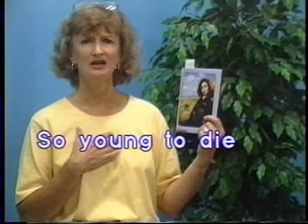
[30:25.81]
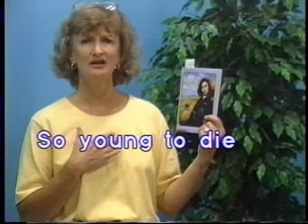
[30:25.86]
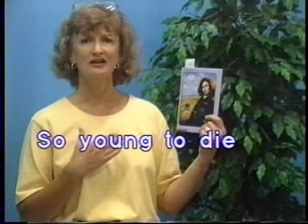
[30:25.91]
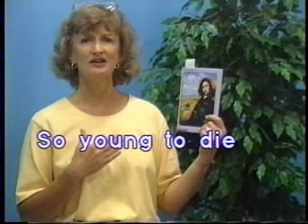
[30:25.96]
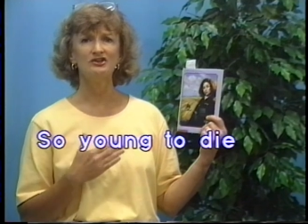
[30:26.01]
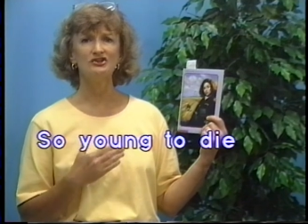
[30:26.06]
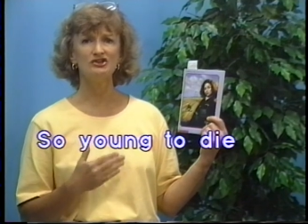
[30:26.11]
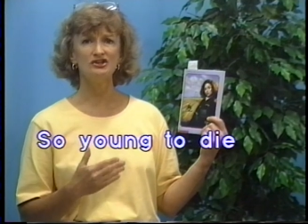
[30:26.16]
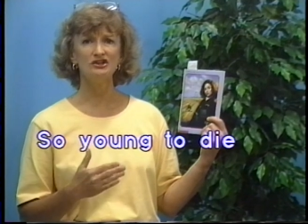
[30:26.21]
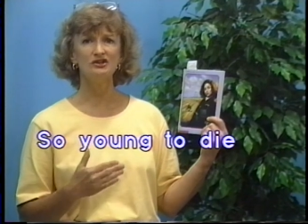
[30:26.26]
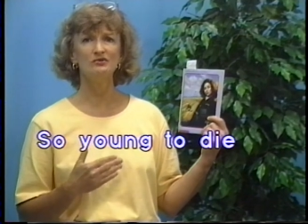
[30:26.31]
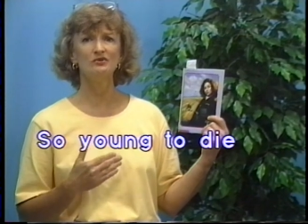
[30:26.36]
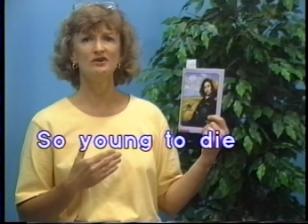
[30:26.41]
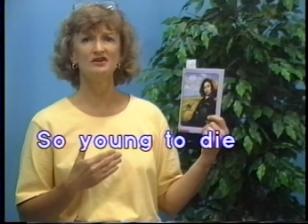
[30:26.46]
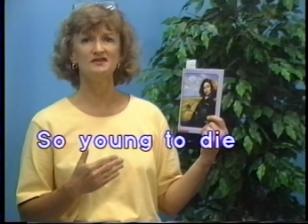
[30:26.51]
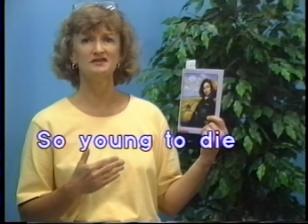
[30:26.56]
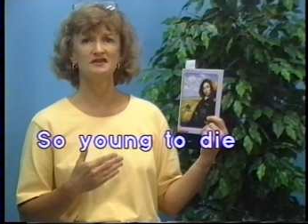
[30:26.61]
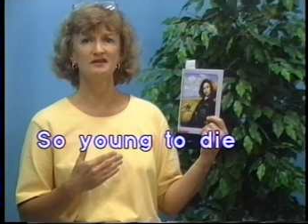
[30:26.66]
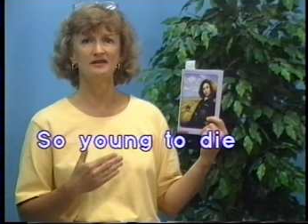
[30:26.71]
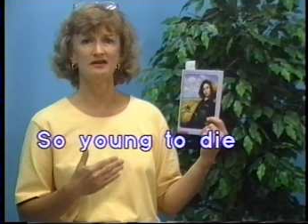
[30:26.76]
that she
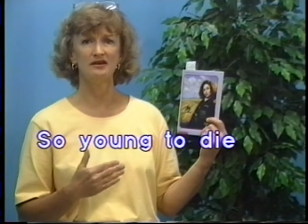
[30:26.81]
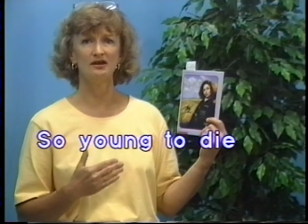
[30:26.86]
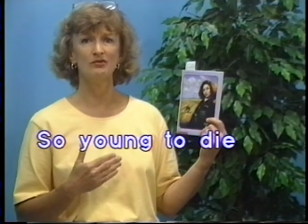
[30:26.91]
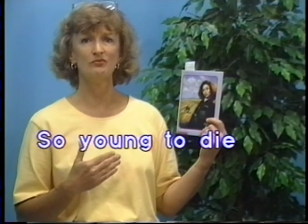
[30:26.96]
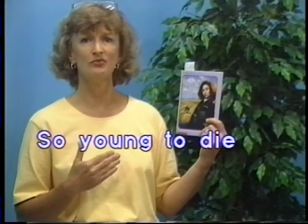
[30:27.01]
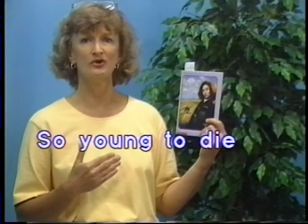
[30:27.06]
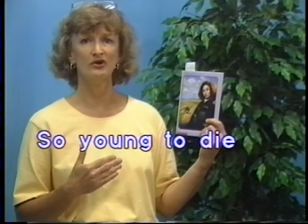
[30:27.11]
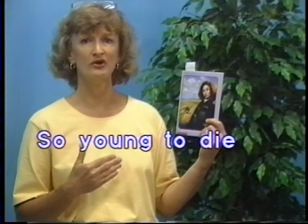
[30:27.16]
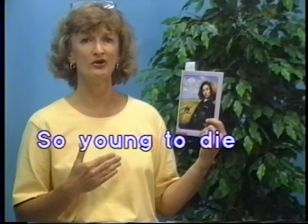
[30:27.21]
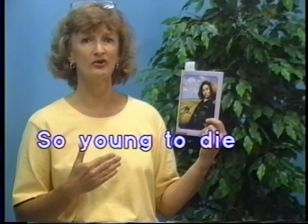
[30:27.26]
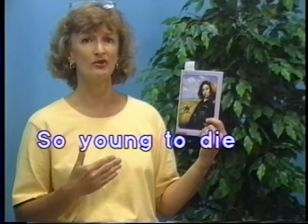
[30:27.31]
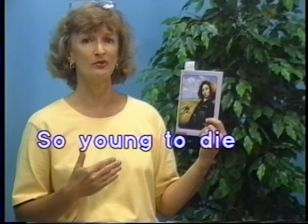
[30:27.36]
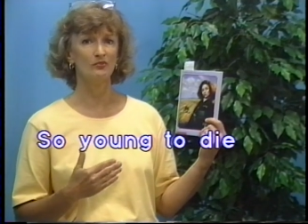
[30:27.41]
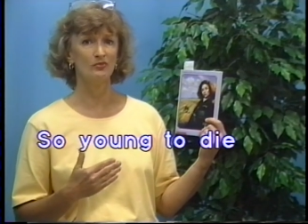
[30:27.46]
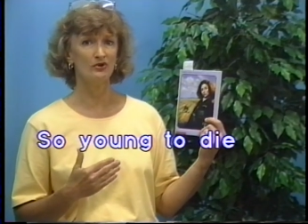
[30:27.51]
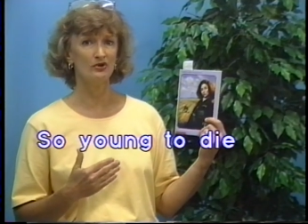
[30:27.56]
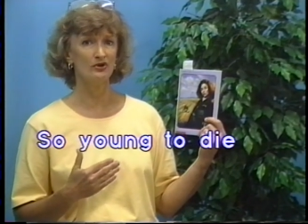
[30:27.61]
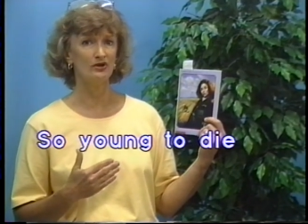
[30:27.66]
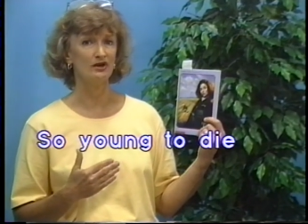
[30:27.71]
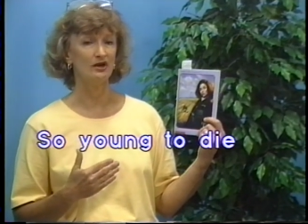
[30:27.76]
wasn't there bearing the
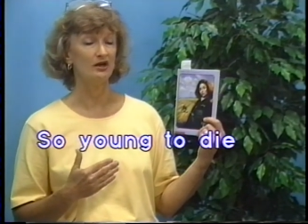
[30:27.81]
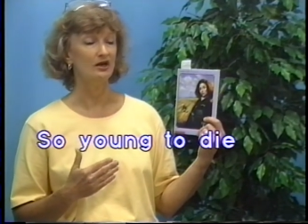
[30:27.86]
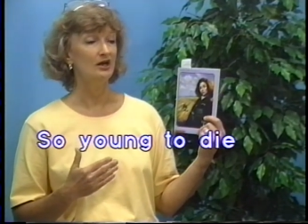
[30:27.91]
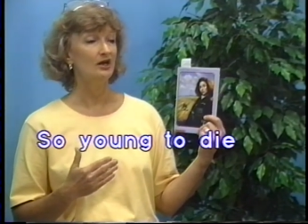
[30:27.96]
burden.